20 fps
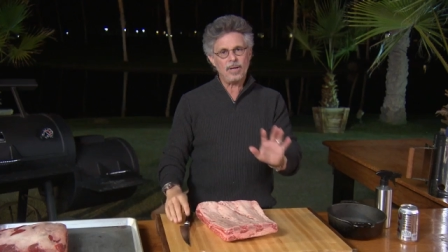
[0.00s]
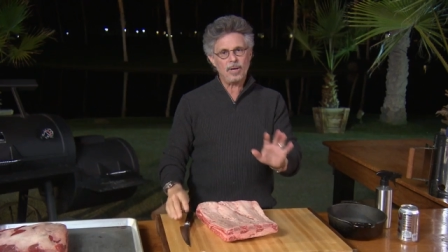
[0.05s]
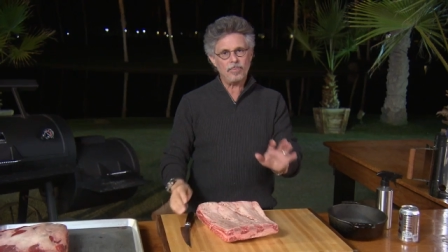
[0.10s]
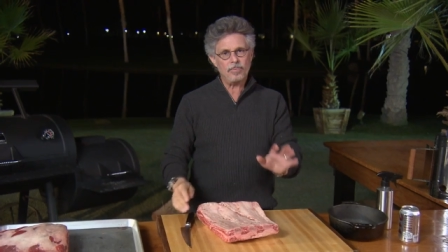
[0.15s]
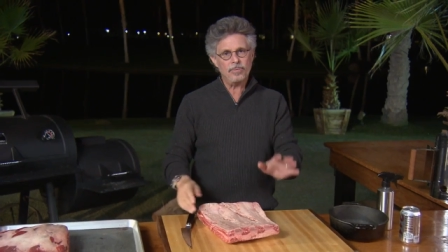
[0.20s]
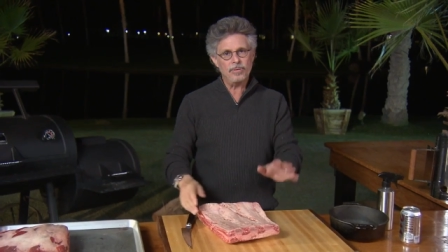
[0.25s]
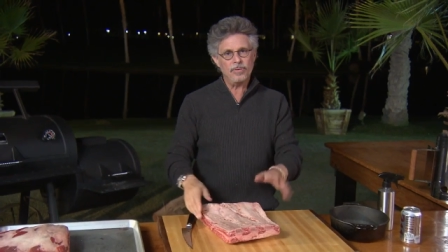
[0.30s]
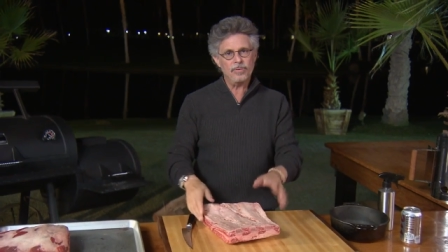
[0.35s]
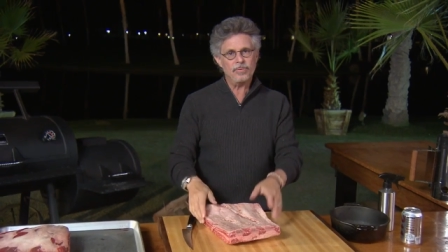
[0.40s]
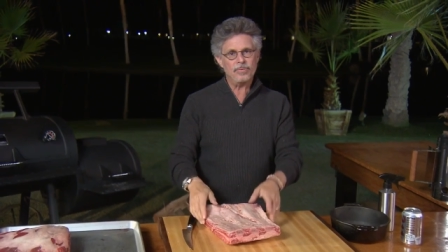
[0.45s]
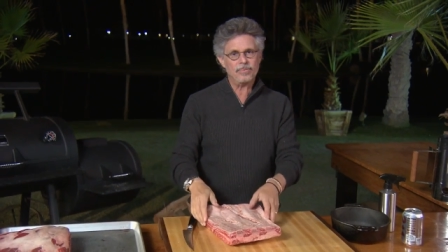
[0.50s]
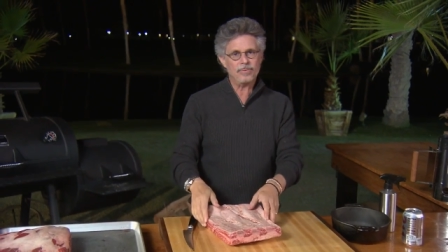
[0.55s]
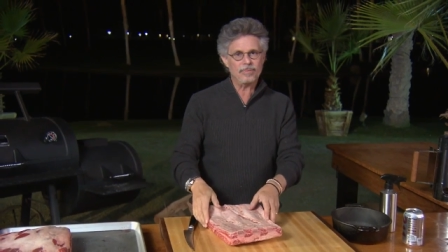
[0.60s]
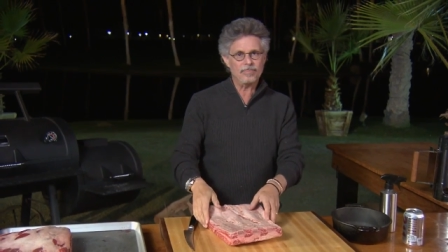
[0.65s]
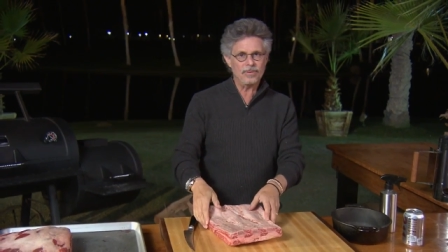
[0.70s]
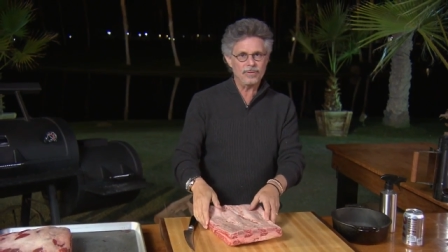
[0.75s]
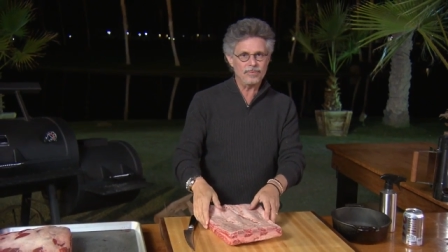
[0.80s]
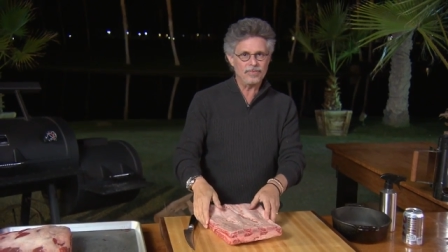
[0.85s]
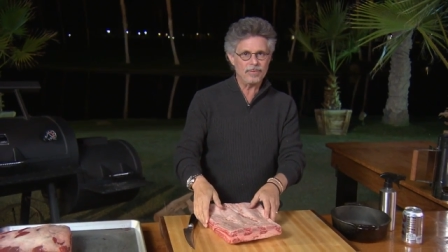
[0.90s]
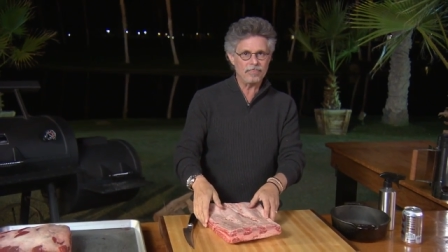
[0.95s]
help you
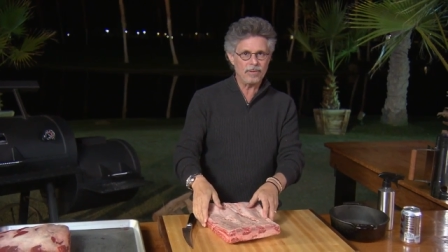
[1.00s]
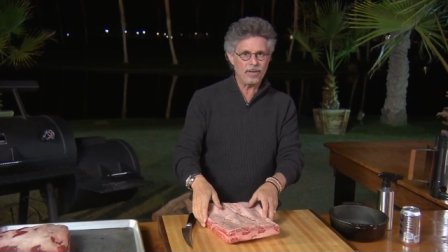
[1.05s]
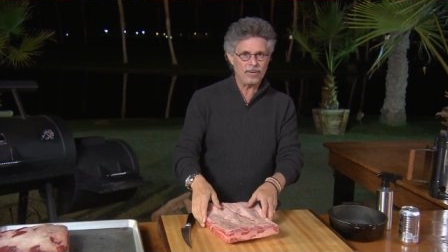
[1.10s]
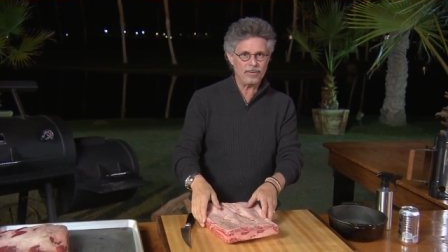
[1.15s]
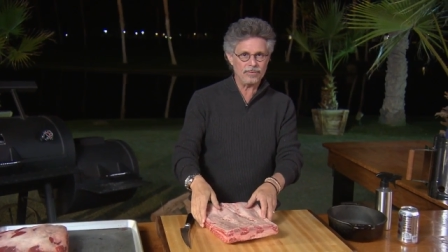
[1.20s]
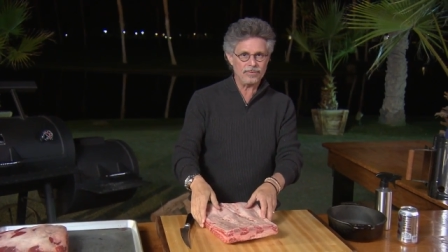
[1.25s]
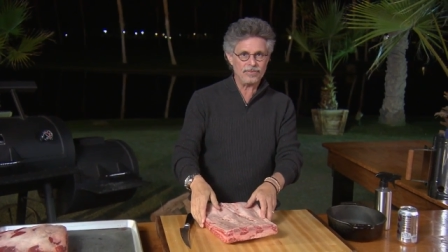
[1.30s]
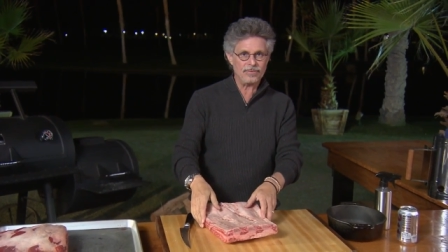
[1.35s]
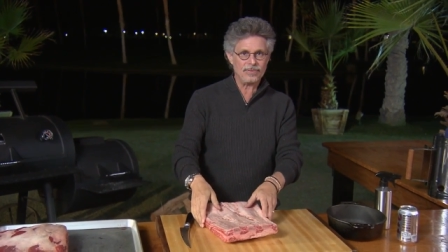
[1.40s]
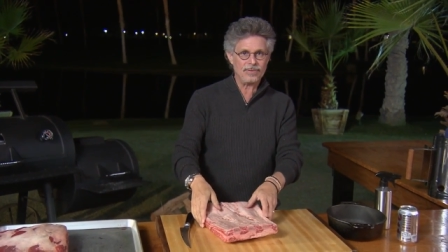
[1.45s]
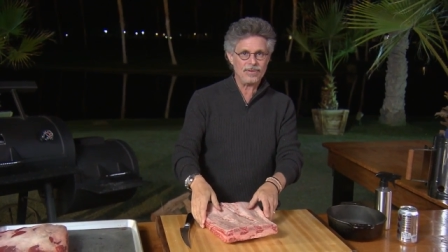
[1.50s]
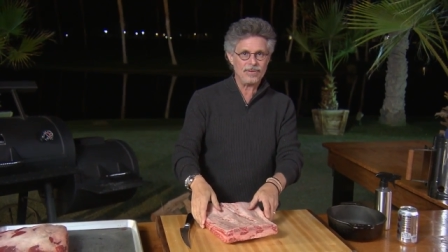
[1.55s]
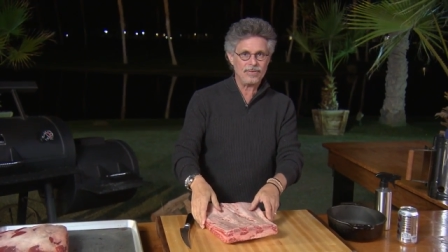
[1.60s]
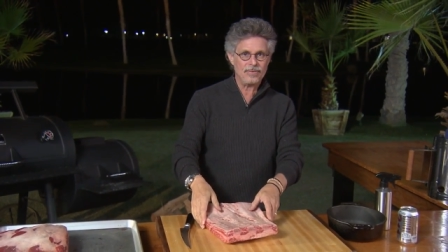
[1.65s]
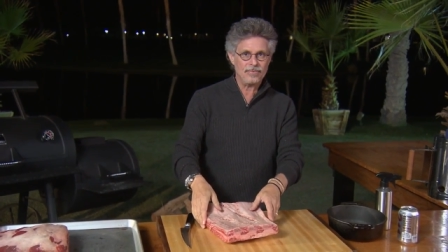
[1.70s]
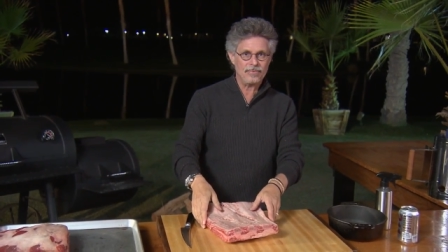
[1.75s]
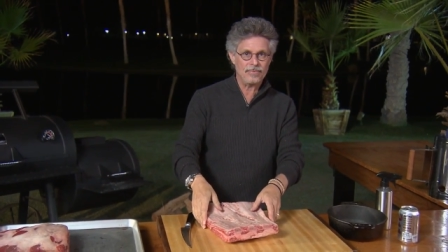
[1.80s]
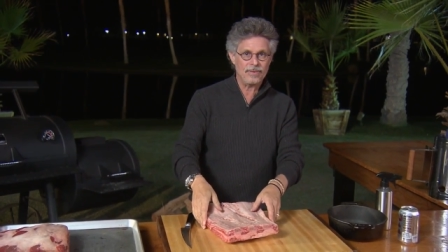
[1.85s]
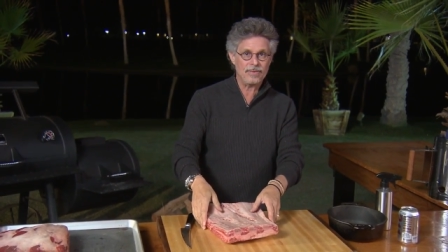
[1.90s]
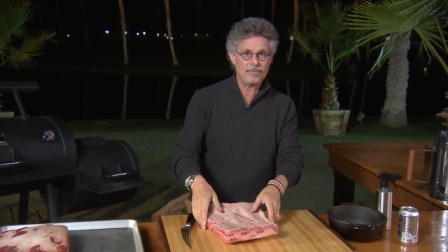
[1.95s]
remove the bones
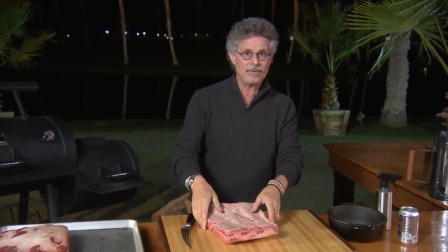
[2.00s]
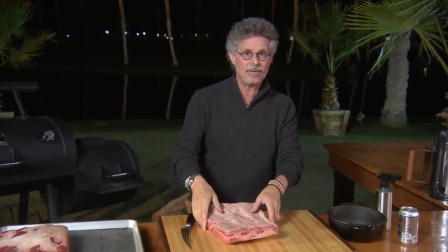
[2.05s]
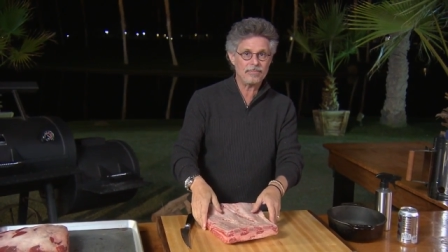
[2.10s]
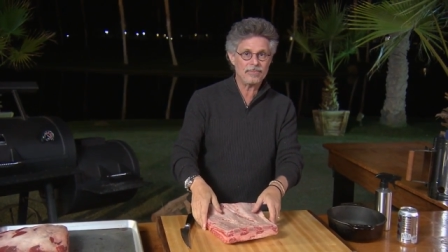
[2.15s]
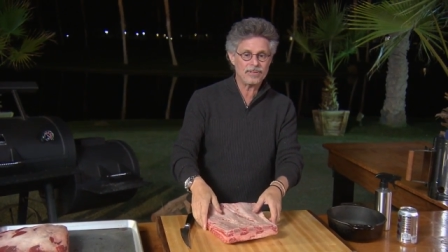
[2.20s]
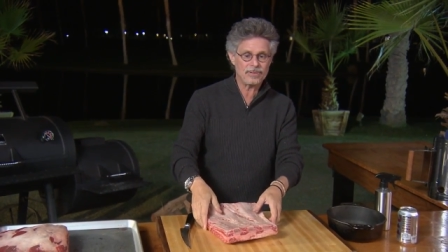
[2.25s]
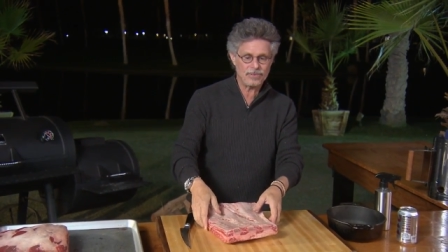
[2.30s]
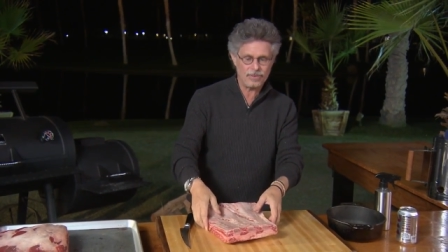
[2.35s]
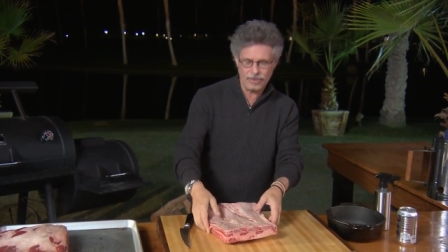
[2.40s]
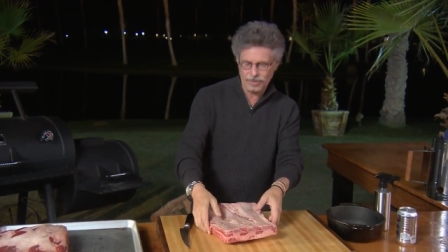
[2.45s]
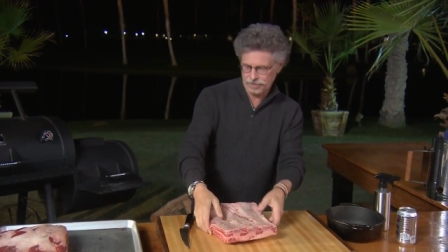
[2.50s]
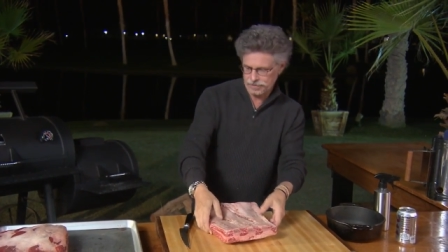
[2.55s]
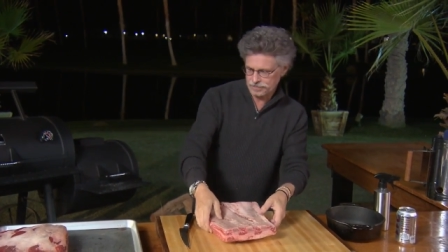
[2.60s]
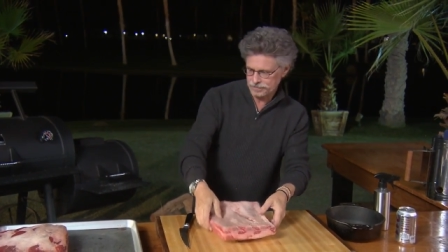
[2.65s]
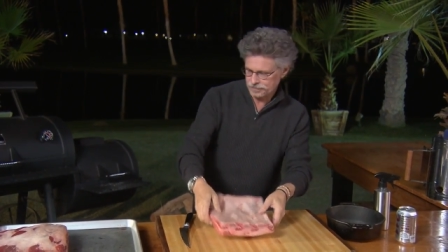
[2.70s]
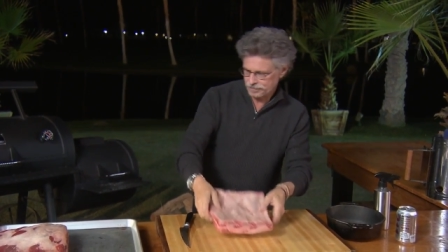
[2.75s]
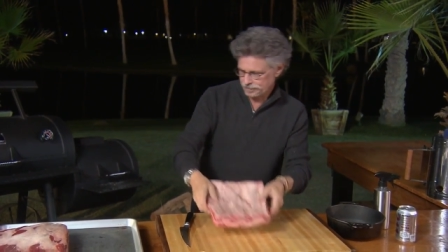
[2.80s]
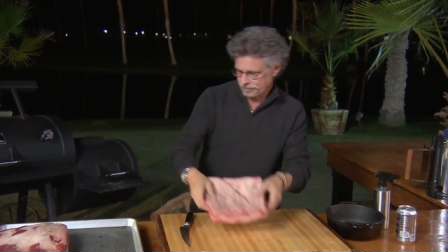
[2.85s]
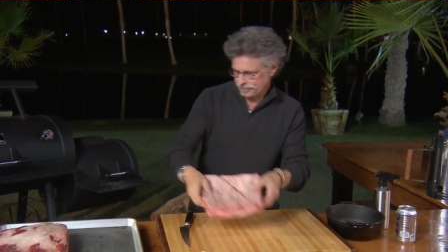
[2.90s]
when the rib is cooked.